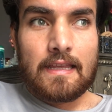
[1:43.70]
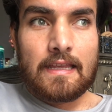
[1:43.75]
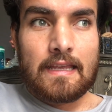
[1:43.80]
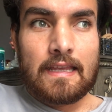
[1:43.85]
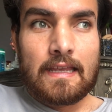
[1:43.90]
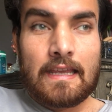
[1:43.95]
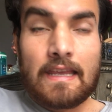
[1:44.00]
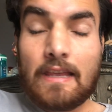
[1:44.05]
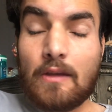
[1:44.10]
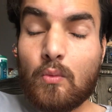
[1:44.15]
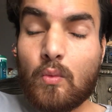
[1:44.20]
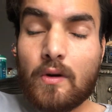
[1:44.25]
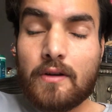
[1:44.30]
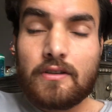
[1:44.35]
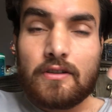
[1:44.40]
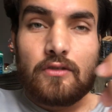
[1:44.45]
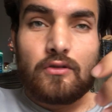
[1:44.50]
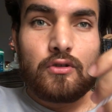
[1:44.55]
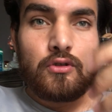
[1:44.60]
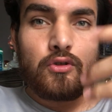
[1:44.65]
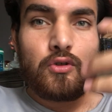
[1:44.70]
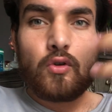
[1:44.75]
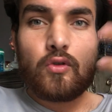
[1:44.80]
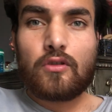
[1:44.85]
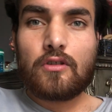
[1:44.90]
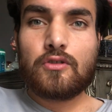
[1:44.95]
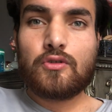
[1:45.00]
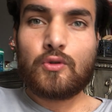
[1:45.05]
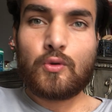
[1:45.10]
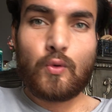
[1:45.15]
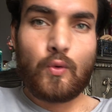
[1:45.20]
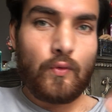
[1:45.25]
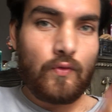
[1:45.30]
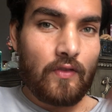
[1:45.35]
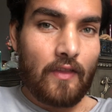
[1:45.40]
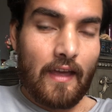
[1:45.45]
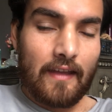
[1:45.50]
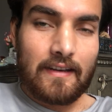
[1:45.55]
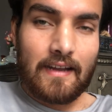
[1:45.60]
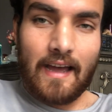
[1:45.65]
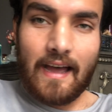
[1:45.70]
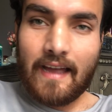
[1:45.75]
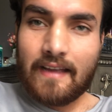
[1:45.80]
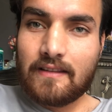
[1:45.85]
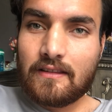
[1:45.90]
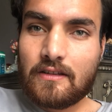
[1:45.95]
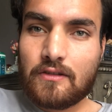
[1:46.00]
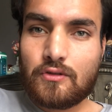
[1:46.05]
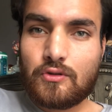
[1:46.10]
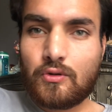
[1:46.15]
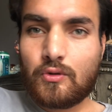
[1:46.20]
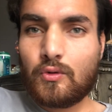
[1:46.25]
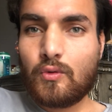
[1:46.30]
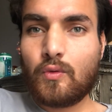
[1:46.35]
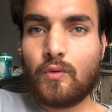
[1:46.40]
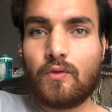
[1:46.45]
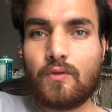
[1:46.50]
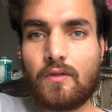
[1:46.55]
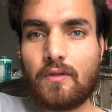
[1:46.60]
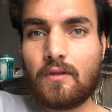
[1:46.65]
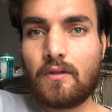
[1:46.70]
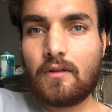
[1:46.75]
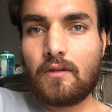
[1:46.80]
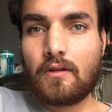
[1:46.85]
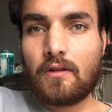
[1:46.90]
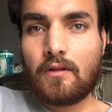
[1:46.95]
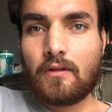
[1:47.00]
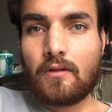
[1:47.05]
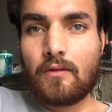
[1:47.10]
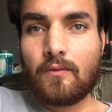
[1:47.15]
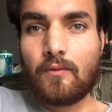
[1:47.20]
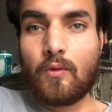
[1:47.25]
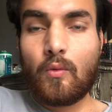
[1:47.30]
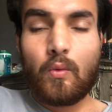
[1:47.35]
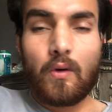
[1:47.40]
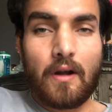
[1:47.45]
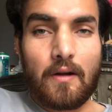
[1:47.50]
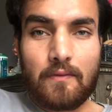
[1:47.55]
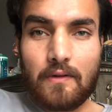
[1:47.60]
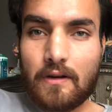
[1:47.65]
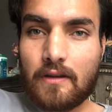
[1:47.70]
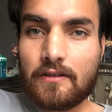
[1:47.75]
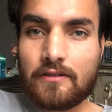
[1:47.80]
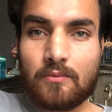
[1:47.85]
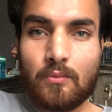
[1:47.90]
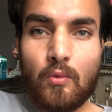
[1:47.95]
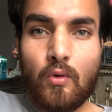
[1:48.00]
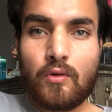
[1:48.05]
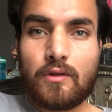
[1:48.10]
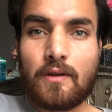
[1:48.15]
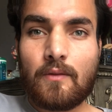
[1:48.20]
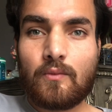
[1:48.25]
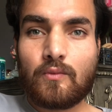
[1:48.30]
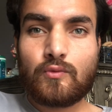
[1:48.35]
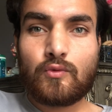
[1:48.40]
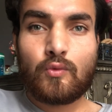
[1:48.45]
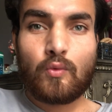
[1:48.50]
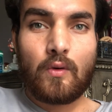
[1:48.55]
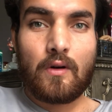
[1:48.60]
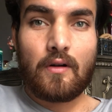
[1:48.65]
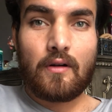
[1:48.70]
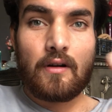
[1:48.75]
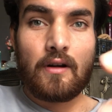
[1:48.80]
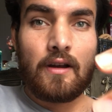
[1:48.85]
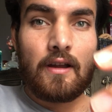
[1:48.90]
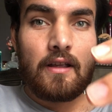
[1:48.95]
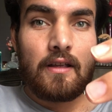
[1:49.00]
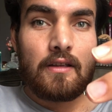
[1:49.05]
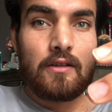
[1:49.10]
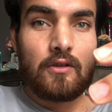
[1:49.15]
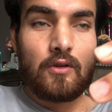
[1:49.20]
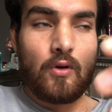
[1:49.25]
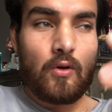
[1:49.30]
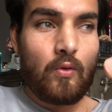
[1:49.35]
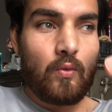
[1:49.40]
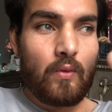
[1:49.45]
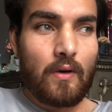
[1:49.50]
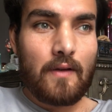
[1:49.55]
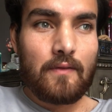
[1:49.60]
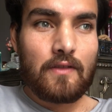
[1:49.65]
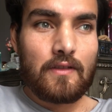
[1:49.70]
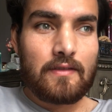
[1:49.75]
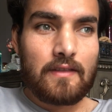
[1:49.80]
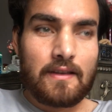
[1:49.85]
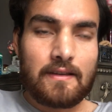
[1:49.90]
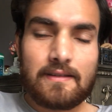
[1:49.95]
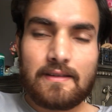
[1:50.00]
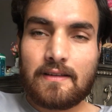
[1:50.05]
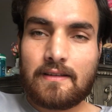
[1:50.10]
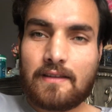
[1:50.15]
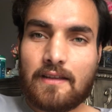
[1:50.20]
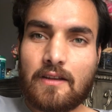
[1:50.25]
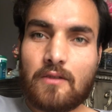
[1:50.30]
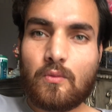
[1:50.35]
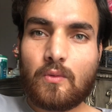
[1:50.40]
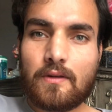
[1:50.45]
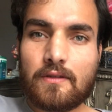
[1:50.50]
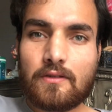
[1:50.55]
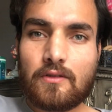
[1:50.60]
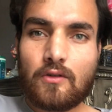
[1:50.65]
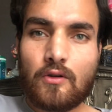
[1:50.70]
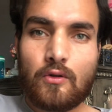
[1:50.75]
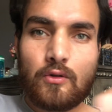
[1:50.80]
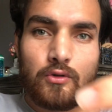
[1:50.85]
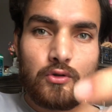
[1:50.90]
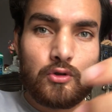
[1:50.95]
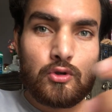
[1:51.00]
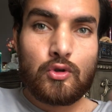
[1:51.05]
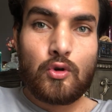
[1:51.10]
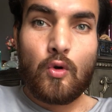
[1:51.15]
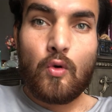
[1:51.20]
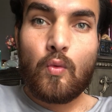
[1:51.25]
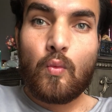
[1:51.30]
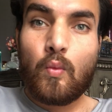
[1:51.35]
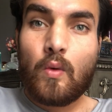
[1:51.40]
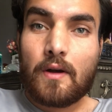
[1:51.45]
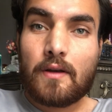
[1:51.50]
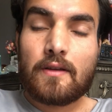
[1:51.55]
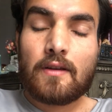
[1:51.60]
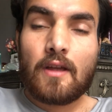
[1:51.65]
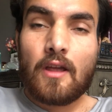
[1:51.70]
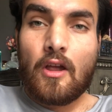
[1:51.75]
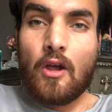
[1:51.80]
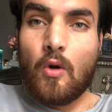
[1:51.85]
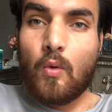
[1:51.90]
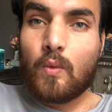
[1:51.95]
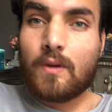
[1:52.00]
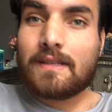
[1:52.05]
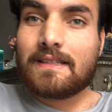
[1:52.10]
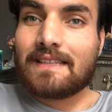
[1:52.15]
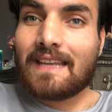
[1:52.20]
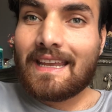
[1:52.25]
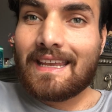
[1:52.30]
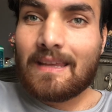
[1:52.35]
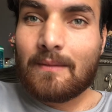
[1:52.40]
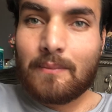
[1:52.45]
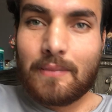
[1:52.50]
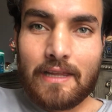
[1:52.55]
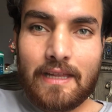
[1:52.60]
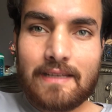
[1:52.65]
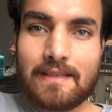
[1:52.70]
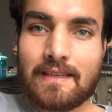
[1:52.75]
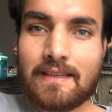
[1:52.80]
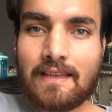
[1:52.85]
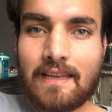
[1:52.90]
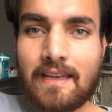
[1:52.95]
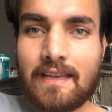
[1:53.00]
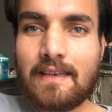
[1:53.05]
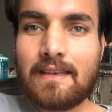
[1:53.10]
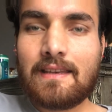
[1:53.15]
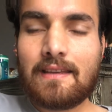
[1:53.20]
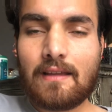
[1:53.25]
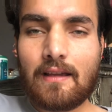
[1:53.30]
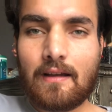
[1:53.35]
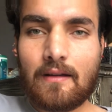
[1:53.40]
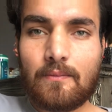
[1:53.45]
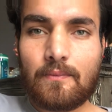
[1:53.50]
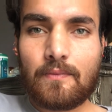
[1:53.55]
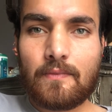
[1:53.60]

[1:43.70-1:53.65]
He wanted to show the truth, not hide the truth, for whatever his motives were. One of the things he did was to show what was taking place in India.